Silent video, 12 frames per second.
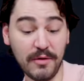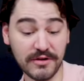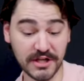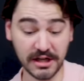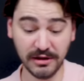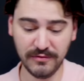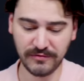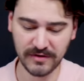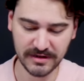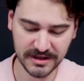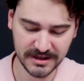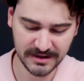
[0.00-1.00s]
Oh, there's a clue
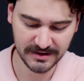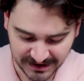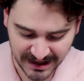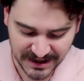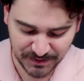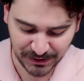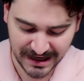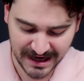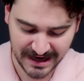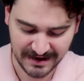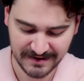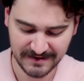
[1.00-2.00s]
first. Let's
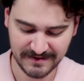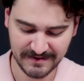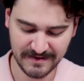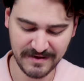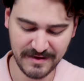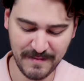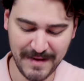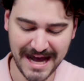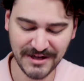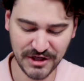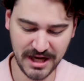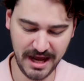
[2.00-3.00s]
play the
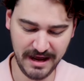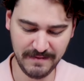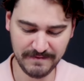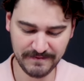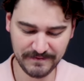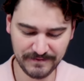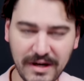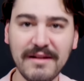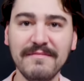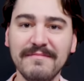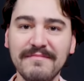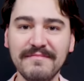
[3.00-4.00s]
match game. We're
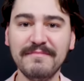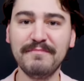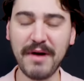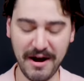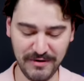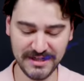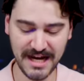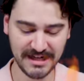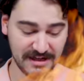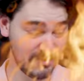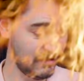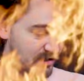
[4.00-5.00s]
getting
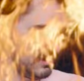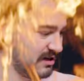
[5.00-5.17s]
pyrotechnical here